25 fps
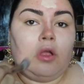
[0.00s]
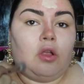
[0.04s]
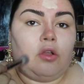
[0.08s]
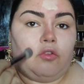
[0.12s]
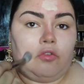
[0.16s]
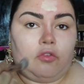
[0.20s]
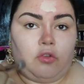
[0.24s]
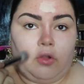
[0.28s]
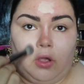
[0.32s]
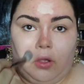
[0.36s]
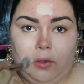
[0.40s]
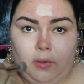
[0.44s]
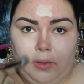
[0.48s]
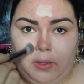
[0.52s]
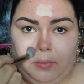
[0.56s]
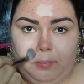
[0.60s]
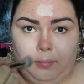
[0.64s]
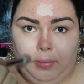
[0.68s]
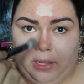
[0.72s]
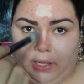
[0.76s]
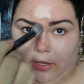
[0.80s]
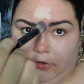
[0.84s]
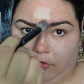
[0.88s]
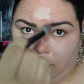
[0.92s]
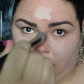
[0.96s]
So in
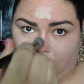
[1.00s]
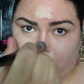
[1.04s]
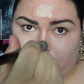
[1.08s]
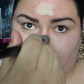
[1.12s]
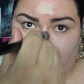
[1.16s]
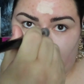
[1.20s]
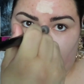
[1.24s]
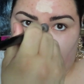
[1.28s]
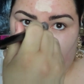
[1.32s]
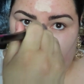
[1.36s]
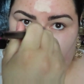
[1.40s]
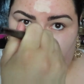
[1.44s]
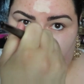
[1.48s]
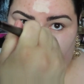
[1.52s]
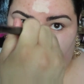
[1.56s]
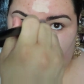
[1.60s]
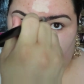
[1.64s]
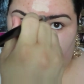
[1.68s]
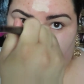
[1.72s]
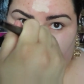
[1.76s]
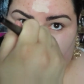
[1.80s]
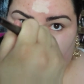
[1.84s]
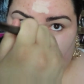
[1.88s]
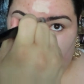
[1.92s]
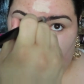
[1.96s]
Patrick Ta's
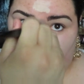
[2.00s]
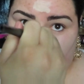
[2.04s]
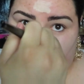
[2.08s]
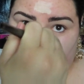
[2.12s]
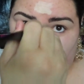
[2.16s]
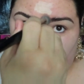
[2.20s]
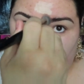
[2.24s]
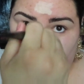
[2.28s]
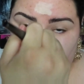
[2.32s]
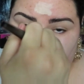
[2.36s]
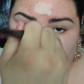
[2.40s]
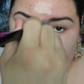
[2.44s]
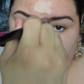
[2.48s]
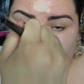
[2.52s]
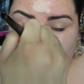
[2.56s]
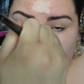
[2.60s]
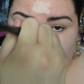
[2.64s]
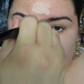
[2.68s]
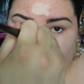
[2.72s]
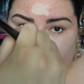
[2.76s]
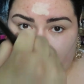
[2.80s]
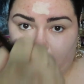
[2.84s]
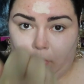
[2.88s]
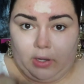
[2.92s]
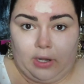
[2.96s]
video,
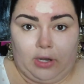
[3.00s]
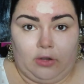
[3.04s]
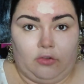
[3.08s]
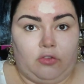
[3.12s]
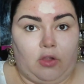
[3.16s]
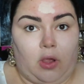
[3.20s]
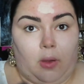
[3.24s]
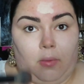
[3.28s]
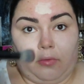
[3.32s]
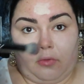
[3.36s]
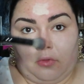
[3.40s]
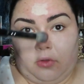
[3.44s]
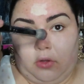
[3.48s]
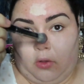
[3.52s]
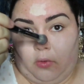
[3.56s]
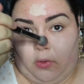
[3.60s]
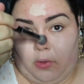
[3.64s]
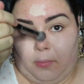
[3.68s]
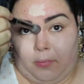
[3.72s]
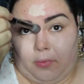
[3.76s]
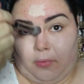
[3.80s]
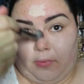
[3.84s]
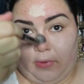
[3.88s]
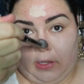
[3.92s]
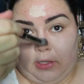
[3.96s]
the one I saw with Chloe
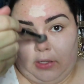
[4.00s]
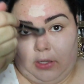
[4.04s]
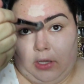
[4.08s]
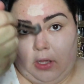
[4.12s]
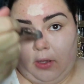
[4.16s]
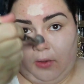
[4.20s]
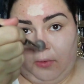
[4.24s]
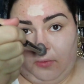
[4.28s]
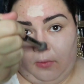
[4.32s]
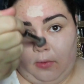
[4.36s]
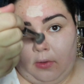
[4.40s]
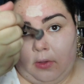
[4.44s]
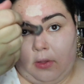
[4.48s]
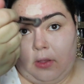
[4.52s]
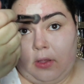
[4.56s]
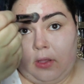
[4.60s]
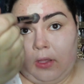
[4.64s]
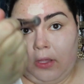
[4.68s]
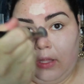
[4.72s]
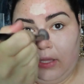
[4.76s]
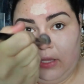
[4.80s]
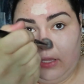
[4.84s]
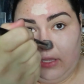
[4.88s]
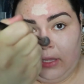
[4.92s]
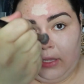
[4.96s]
Morello,
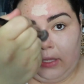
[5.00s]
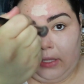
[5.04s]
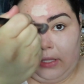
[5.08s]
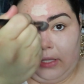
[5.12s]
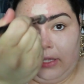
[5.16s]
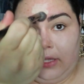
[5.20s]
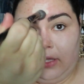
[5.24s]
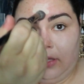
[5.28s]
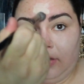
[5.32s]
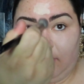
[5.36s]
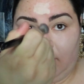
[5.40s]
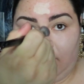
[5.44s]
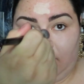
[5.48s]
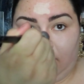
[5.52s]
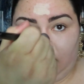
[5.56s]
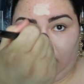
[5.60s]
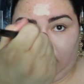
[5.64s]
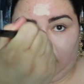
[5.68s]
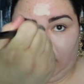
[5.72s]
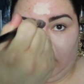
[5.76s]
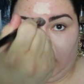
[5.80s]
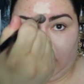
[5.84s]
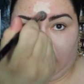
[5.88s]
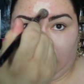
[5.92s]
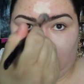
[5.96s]
he did this
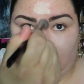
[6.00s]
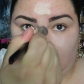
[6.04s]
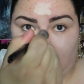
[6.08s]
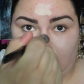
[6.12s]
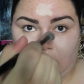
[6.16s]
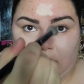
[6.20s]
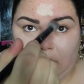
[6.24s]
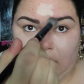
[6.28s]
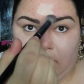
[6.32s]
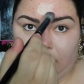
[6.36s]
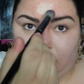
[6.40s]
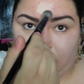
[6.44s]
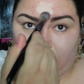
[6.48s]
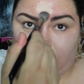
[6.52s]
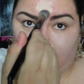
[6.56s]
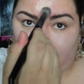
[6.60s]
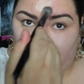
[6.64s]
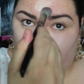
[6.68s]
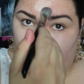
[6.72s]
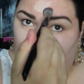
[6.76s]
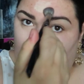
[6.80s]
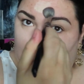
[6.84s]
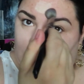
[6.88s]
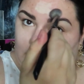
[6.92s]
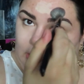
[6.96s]
technique of
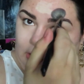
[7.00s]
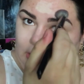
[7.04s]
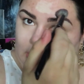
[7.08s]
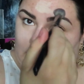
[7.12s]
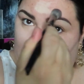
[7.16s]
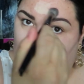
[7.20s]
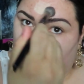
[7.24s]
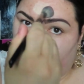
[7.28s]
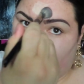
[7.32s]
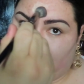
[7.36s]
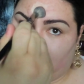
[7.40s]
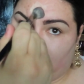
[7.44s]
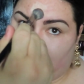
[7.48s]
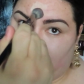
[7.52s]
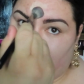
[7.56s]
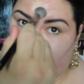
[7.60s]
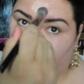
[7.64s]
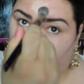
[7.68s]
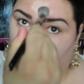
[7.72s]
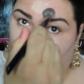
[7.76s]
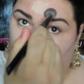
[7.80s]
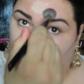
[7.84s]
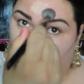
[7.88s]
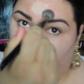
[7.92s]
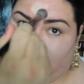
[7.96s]
doing like
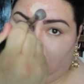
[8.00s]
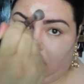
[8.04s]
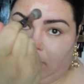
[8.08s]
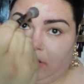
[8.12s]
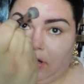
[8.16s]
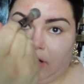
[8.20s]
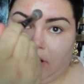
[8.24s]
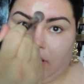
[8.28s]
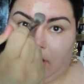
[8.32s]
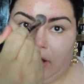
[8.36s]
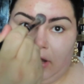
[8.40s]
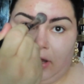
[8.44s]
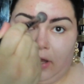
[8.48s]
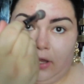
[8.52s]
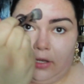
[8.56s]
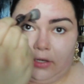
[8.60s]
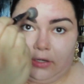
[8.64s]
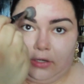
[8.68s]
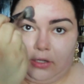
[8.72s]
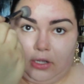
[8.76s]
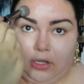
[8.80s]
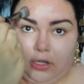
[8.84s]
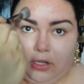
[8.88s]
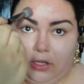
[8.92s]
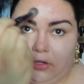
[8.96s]
concealer
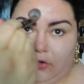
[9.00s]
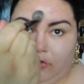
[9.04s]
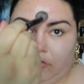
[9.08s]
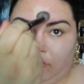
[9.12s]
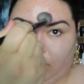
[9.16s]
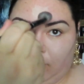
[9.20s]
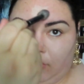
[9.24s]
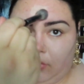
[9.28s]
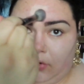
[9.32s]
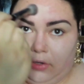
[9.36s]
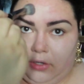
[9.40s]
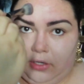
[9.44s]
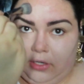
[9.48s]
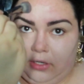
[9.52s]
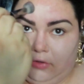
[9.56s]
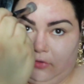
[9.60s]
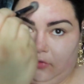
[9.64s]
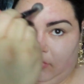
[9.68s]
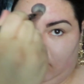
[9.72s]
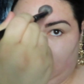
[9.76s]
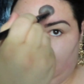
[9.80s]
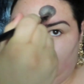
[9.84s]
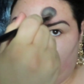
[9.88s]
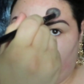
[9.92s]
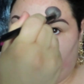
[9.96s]
and contouring and
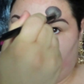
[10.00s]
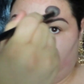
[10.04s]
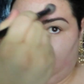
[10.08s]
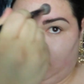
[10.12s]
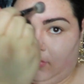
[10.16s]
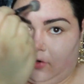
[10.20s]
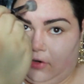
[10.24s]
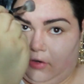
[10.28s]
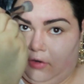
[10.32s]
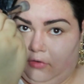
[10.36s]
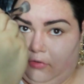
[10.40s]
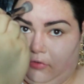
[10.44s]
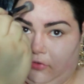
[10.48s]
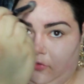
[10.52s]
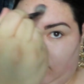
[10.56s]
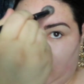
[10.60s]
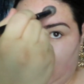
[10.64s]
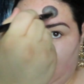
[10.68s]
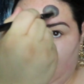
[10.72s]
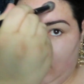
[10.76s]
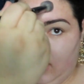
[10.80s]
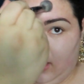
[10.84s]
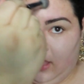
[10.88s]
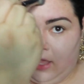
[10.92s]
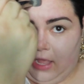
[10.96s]
stuff first,
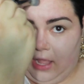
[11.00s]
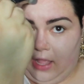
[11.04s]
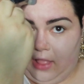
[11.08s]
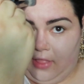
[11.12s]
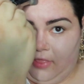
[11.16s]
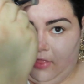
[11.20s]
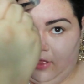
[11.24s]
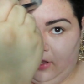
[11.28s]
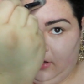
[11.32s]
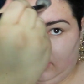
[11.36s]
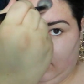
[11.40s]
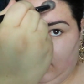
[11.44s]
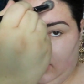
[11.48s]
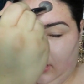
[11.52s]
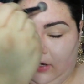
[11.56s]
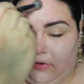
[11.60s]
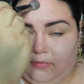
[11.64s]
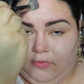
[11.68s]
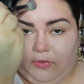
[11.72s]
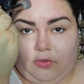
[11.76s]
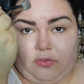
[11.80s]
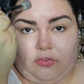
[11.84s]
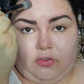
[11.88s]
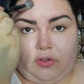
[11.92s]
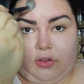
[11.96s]
and then kind
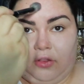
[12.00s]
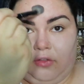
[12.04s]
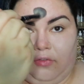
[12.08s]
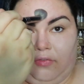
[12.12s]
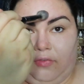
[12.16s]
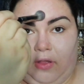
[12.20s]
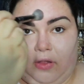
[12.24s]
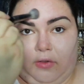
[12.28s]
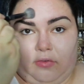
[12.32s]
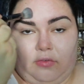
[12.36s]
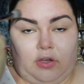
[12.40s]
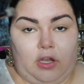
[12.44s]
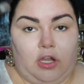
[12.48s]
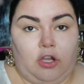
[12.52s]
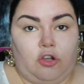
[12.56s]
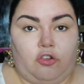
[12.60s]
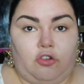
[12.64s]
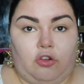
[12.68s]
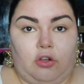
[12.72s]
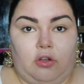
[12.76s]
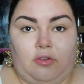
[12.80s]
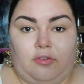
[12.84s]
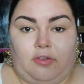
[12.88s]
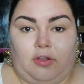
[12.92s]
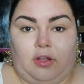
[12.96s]
of using the
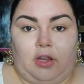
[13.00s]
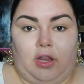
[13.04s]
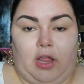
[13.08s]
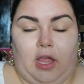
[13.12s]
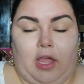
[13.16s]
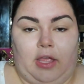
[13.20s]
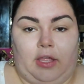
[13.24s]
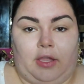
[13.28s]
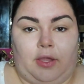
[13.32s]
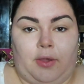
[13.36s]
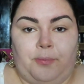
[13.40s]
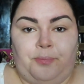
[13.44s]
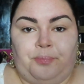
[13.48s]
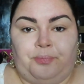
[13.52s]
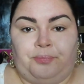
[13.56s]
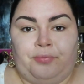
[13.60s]
foundation to like